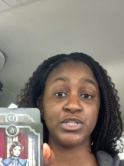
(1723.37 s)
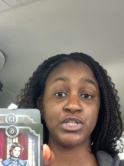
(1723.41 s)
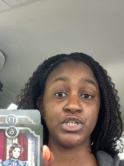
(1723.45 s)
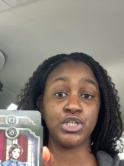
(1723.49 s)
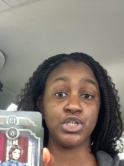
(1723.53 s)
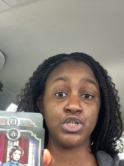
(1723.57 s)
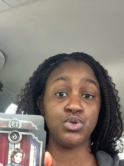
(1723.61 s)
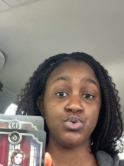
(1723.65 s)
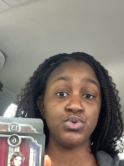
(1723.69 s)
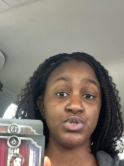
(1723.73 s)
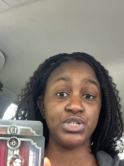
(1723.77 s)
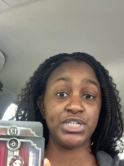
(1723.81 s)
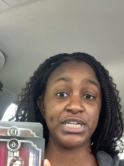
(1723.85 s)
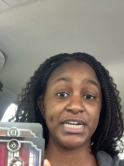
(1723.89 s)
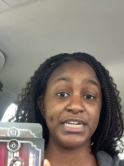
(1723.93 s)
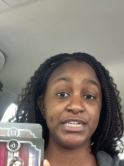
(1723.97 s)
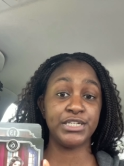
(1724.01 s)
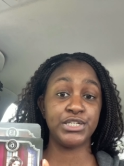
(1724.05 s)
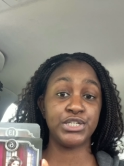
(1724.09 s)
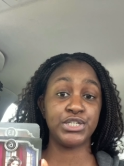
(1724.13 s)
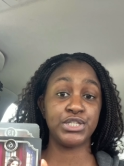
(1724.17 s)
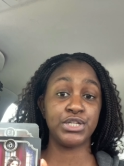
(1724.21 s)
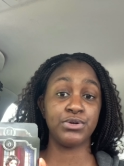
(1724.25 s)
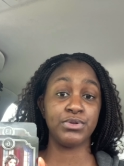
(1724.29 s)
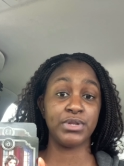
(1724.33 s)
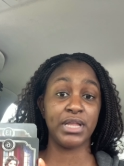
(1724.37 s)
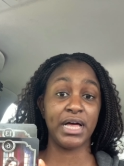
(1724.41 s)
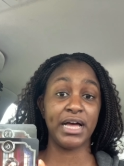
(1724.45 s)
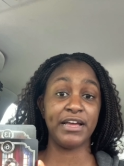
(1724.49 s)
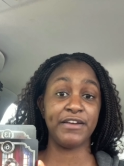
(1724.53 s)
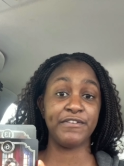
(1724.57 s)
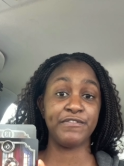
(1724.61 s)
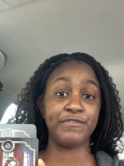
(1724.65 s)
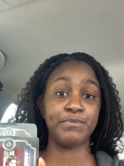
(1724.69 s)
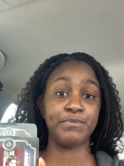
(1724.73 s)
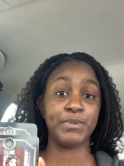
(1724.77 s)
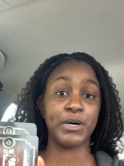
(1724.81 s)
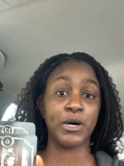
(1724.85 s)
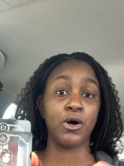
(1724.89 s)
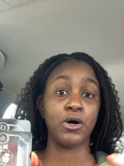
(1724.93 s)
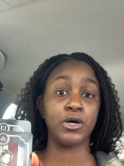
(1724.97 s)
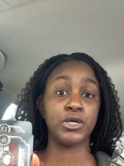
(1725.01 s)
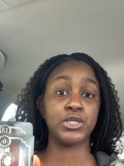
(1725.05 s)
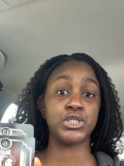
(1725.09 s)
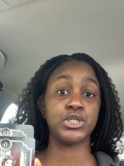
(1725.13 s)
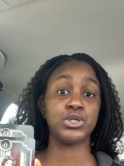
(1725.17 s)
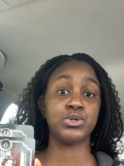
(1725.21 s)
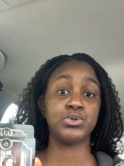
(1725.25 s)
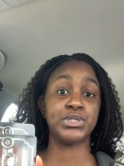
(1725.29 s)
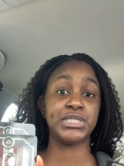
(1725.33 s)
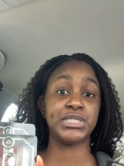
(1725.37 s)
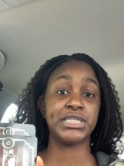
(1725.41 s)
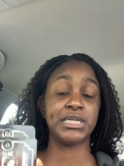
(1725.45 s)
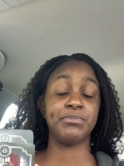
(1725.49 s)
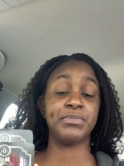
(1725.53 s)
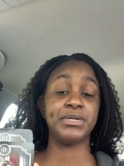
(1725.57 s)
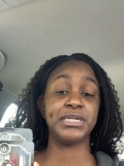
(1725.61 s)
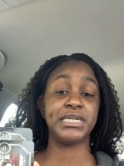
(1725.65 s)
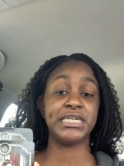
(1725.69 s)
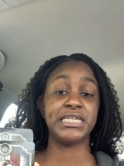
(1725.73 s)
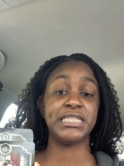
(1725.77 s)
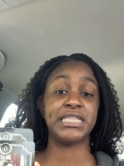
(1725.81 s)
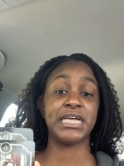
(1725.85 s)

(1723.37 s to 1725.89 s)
you changed their life, but also somebody